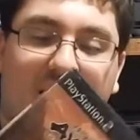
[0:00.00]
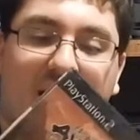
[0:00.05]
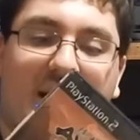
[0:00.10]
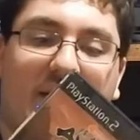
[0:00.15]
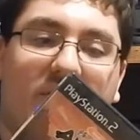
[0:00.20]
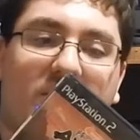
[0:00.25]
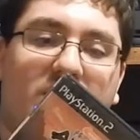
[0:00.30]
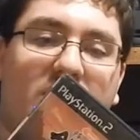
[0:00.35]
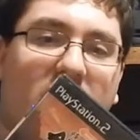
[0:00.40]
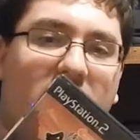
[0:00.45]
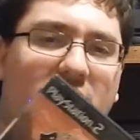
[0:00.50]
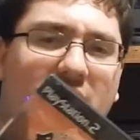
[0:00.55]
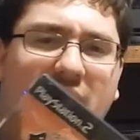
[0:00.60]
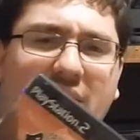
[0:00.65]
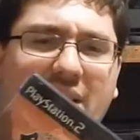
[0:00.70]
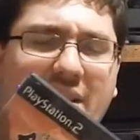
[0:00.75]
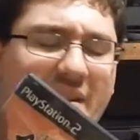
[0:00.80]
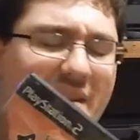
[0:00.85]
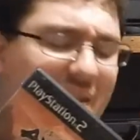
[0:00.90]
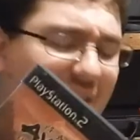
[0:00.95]
Avatar: The
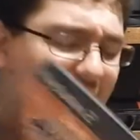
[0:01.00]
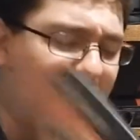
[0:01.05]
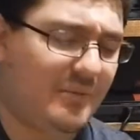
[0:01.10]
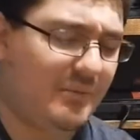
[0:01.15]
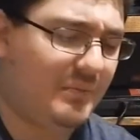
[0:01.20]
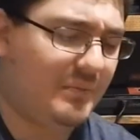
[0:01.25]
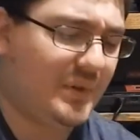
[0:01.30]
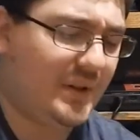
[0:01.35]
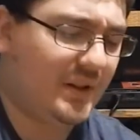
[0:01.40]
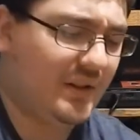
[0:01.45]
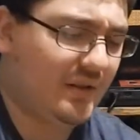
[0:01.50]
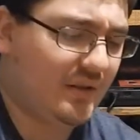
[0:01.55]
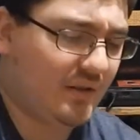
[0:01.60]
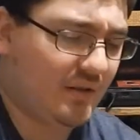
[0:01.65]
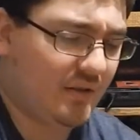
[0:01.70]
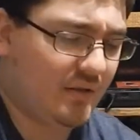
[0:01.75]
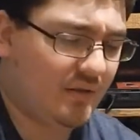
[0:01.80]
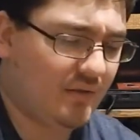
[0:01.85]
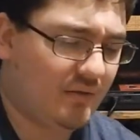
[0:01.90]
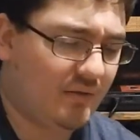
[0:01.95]
Last
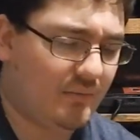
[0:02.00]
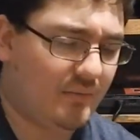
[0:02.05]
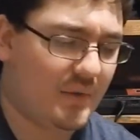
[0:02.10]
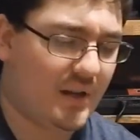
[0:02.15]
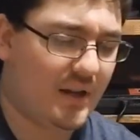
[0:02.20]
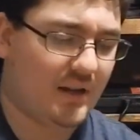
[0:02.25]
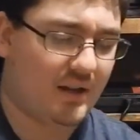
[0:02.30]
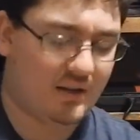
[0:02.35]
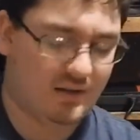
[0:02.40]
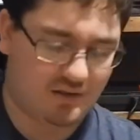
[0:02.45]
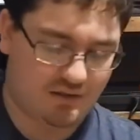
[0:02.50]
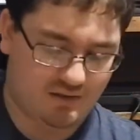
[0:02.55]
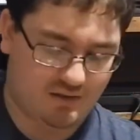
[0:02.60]
Airbender. Meh.